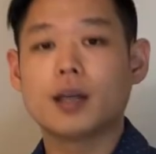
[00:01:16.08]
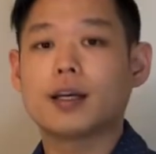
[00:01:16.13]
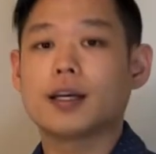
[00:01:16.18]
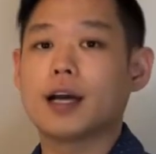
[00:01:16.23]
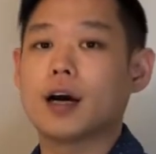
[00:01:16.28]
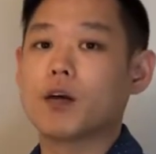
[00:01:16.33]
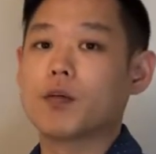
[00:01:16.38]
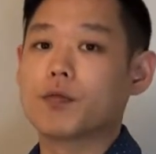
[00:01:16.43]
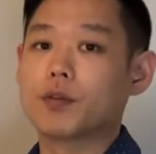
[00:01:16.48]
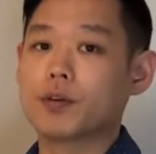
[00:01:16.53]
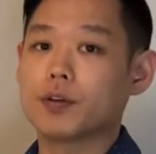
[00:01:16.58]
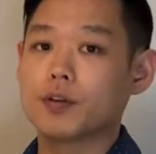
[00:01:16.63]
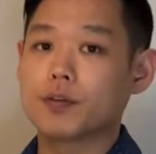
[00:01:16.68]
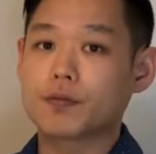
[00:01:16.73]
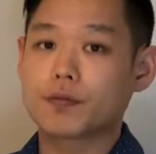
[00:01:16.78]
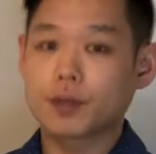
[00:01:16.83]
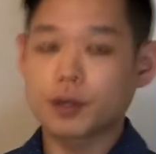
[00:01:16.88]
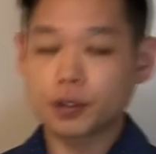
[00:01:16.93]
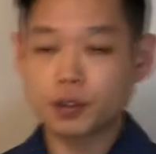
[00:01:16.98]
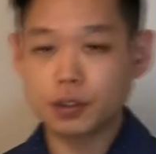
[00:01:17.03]
Now, for the
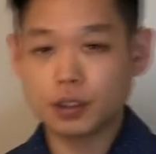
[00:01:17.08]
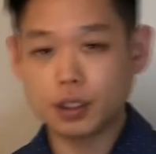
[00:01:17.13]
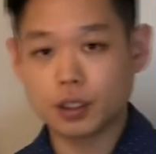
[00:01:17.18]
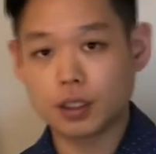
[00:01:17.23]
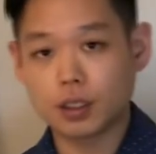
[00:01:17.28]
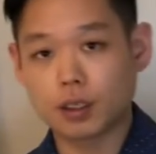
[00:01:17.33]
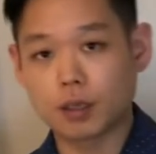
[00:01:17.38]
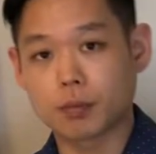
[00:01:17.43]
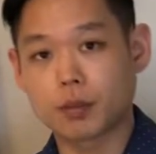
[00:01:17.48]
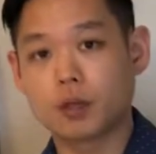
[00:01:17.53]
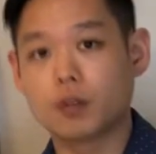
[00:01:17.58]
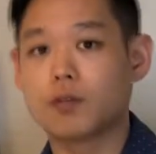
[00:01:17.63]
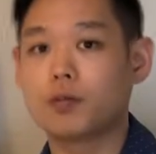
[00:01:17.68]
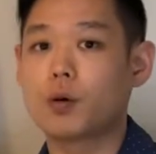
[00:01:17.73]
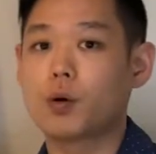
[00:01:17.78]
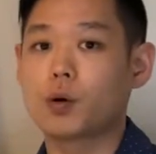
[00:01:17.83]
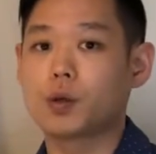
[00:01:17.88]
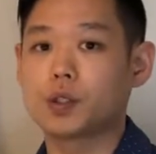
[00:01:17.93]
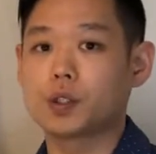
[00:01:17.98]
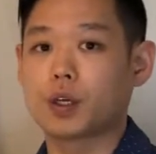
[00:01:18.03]
first detail, I'm going to
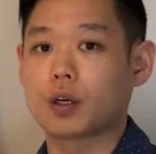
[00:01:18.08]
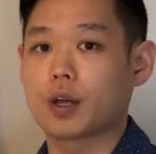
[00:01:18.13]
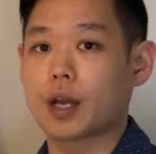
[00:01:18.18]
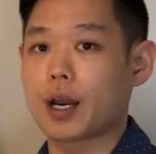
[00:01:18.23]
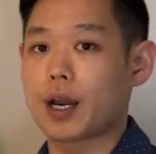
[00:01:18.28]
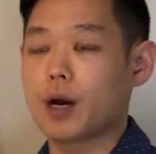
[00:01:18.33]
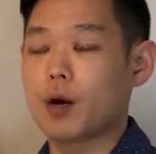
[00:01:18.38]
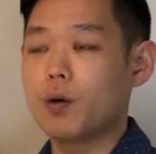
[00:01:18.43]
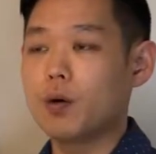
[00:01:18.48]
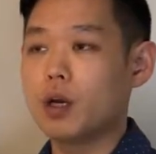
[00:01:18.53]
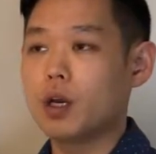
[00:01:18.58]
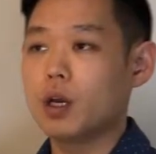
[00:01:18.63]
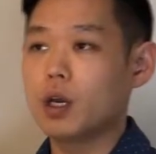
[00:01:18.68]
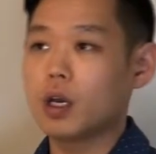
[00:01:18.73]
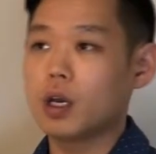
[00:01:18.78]
focus on how